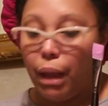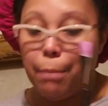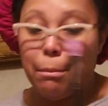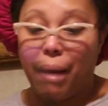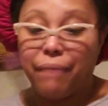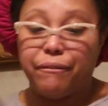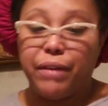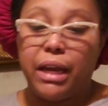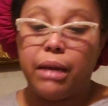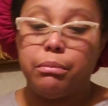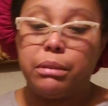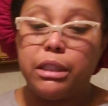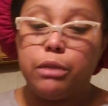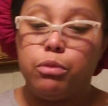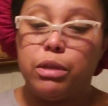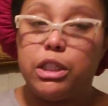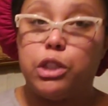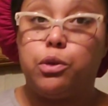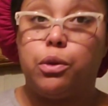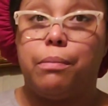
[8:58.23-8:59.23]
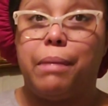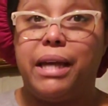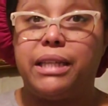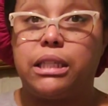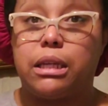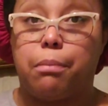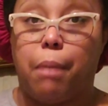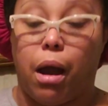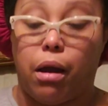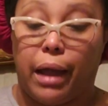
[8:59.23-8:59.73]
My family went to a
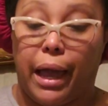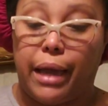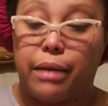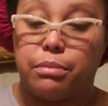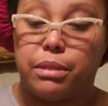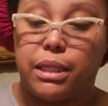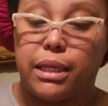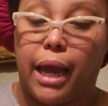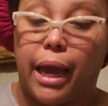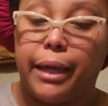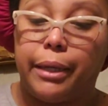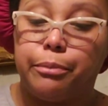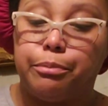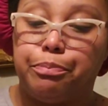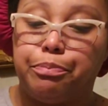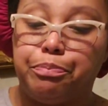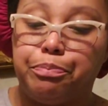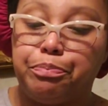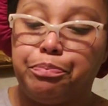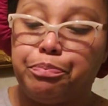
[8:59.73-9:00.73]
basketball game tonight,